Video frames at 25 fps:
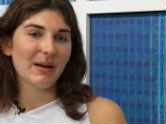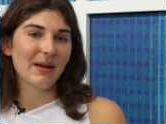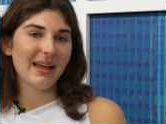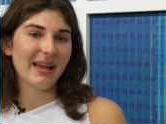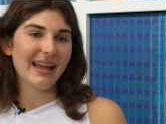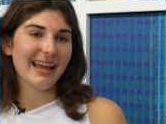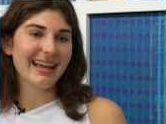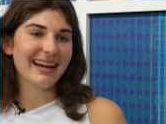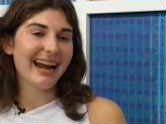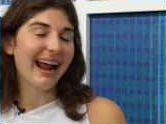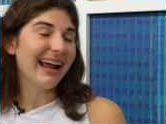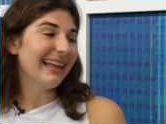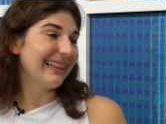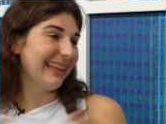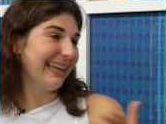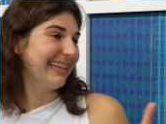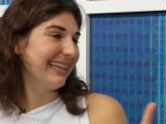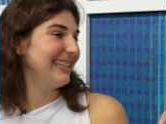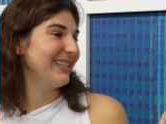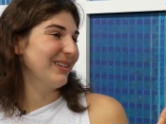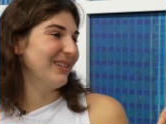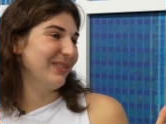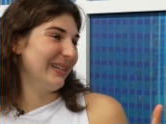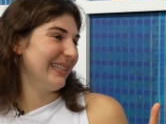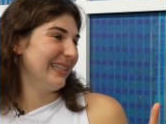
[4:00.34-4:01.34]
And I like
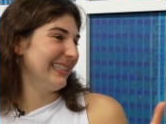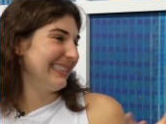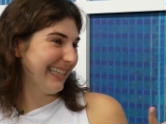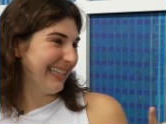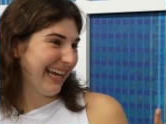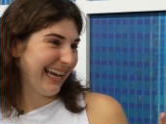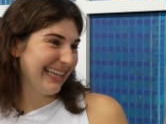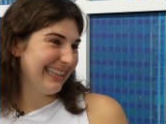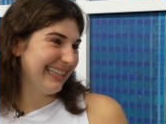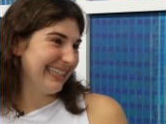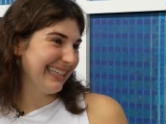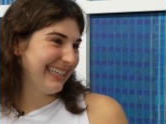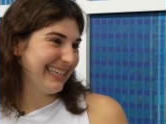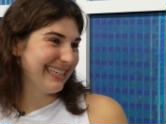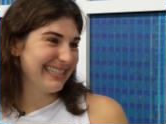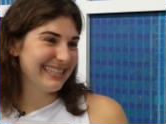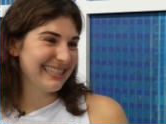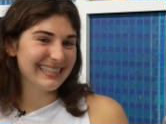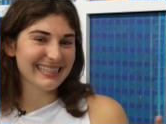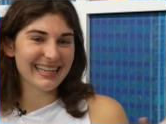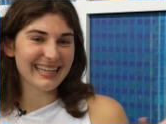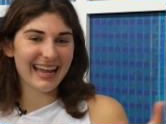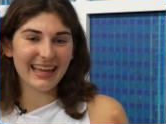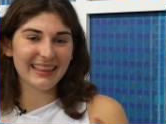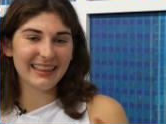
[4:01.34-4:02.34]
Tua. I think he's
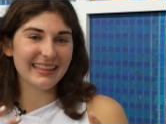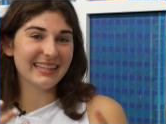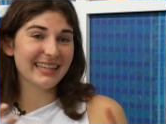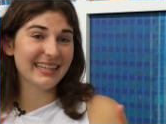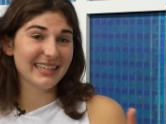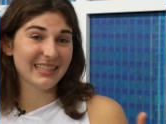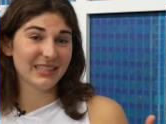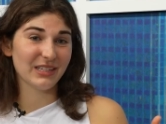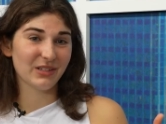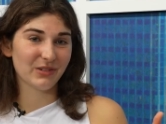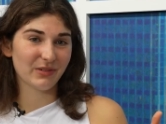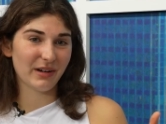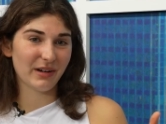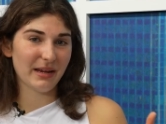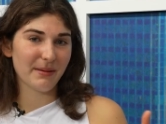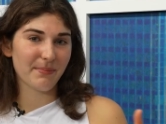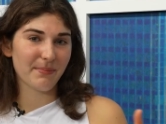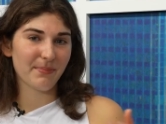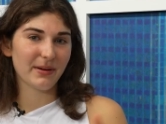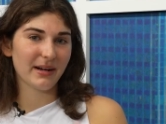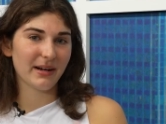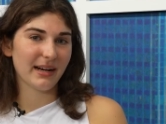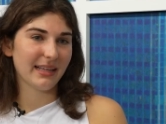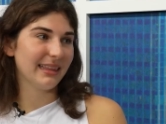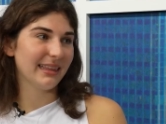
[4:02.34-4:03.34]
I think he's great,
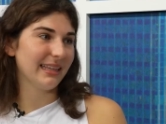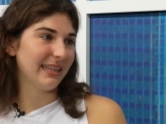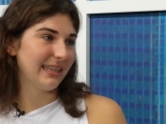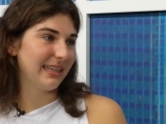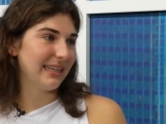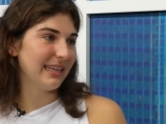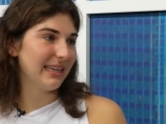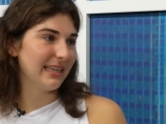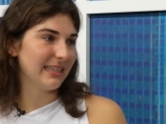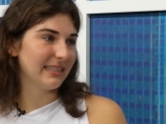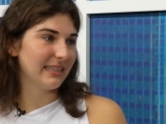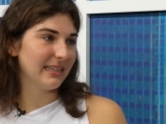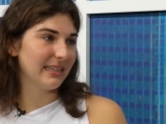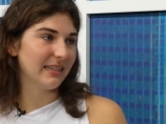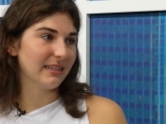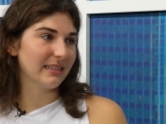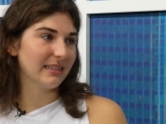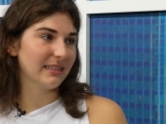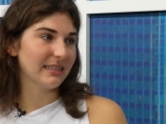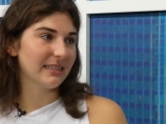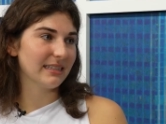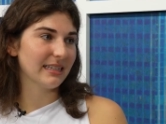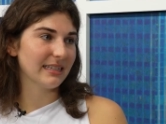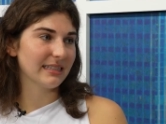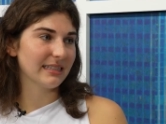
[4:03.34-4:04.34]
but I think he is
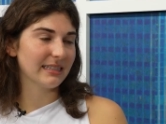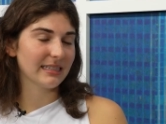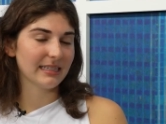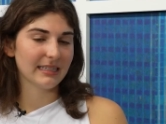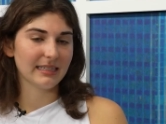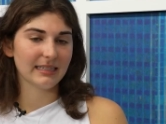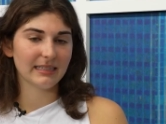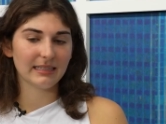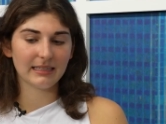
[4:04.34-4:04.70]
inconsistent.